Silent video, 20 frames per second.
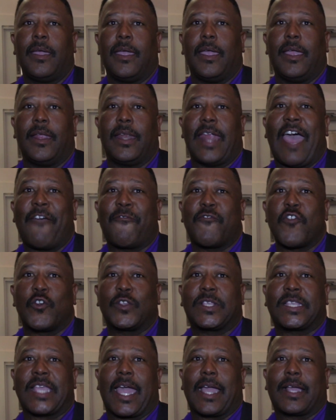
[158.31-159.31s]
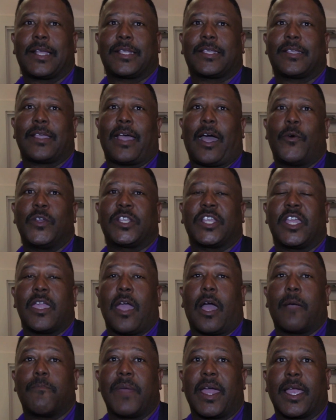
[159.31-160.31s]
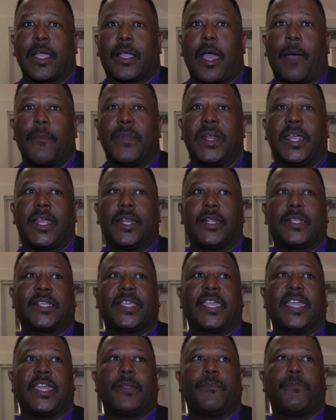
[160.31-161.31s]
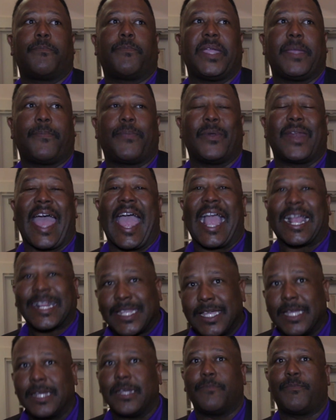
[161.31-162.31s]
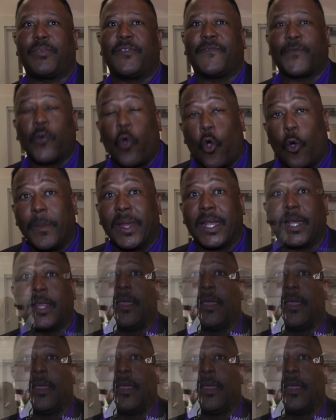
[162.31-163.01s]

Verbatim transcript: In Afro-Sax, I was a young man coming in, seeing people acting and performing.